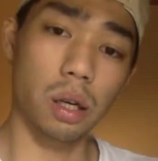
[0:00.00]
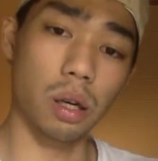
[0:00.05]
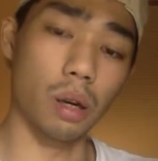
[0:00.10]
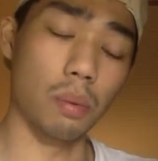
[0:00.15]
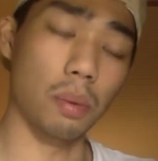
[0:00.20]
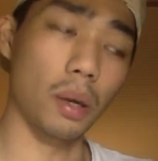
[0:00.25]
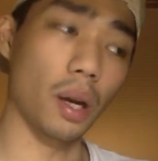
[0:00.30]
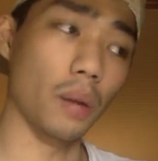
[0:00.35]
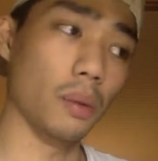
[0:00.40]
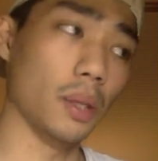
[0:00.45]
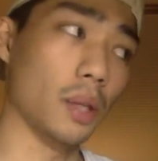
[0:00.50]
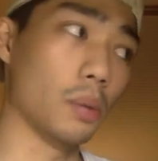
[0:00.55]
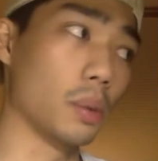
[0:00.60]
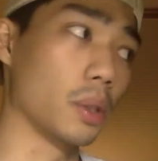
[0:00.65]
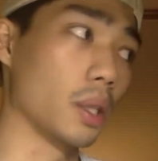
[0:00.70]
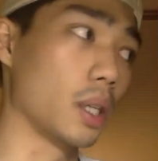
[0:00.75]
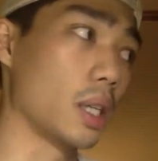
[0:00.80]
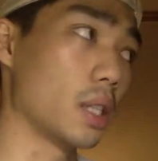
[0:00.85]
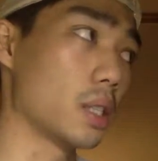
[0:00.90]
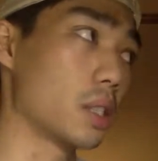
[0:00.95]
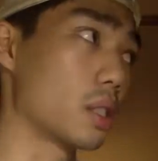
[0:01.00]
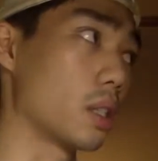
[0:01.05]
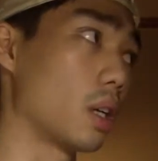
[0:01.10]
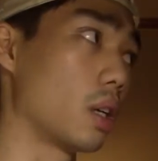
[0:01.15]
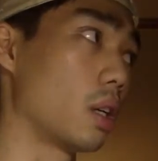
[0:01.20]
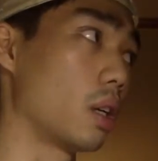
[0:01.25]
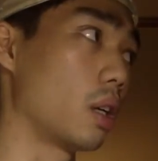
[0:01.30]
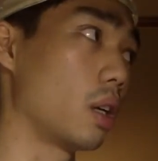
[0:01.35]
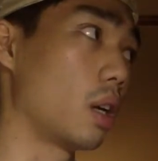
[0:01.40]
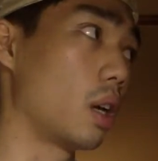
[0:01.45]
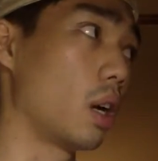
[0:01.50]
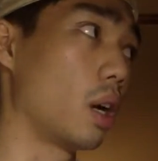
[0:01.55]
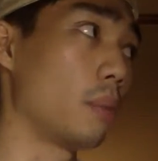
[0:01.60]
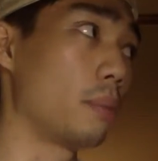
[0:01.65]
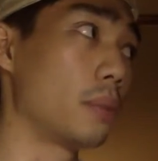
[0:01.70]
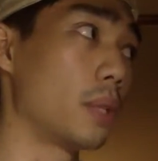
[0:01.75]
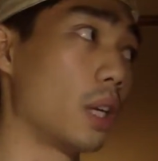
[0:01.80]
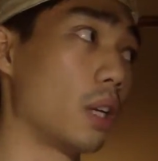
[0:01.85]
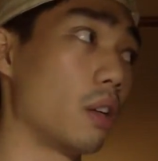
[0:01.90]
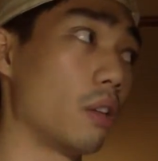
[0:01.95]
I'll probably release a, a,
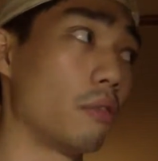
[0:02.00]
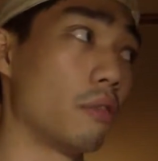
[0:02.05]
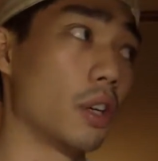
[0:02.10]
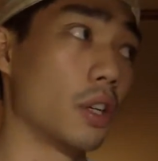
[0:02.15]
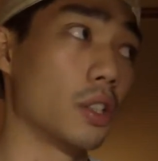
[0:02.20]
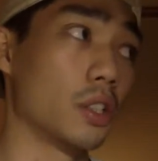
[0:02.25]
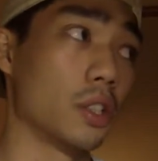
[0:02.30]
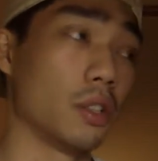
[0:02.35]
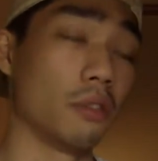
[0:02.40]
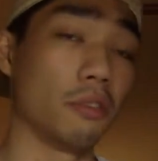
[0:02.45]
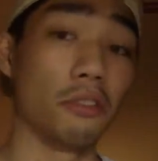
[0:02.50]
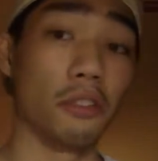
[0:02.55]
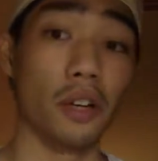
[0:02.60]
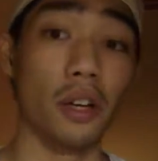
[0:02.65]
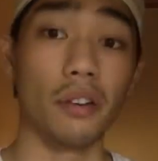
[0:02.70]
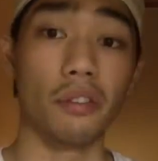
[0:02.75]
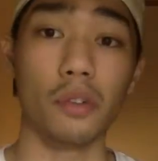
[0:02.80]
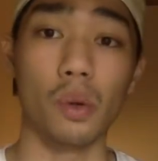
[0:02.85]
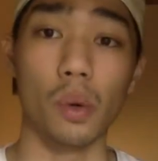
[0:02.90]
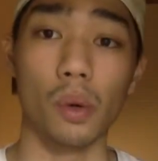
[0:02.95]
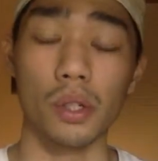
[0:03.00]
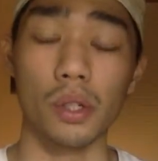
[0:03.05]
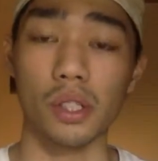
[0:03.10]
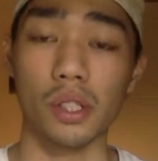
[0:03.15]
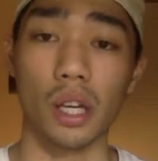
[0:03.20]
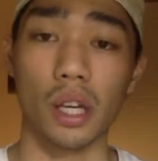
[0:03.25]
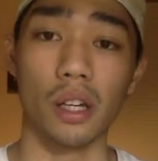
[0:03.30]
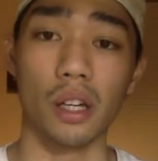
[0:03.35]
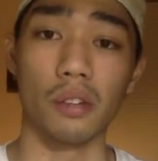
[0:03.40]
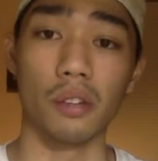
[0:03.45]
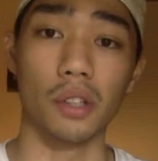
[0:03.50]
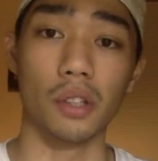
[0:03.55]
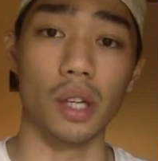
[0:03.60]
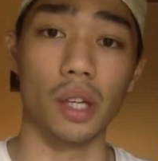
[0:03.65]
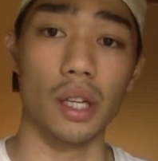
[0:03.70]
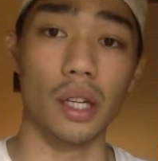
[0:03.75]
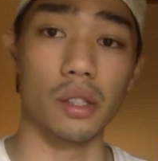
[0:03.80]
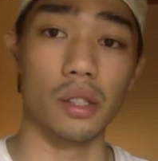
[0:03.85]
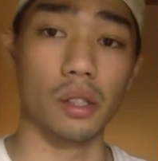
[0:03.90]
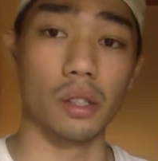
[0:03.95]
updated version, free of course, to any of you
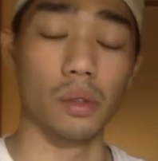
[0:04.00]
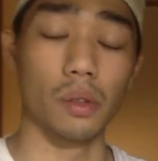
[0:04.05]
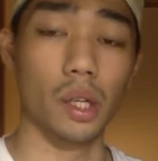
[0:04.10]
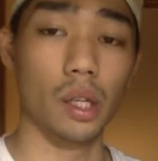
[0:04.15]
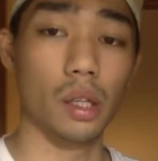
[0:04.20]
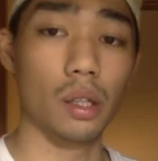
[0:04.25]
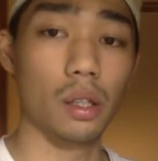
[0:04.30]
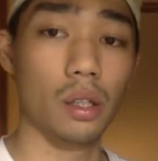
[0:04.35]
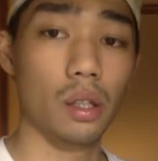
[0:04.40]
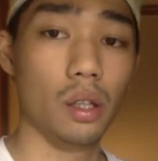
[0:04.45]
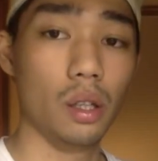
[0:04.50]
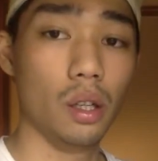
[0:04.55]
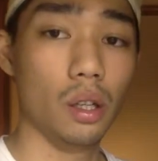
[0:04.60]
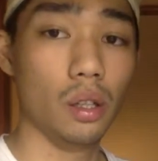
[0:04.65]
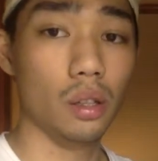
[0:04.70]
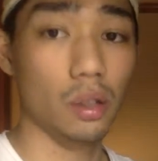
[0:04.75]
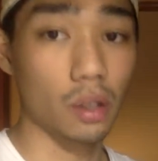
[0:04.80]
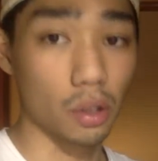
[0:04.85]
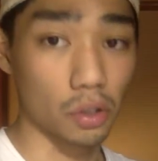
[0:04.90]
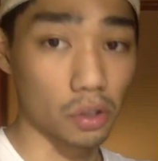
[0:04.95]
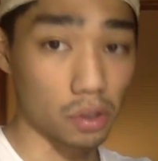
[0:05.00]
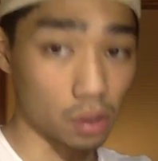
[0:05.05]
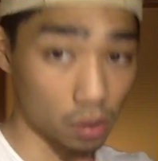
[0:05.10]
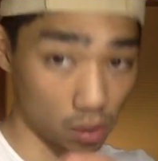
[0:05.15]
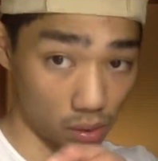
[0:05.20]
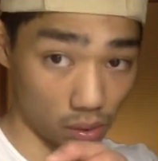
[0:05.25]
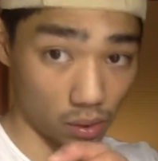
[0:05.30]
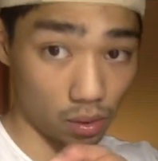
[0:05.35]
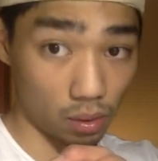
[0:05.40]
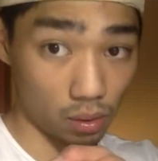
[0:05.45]
guys who uh, those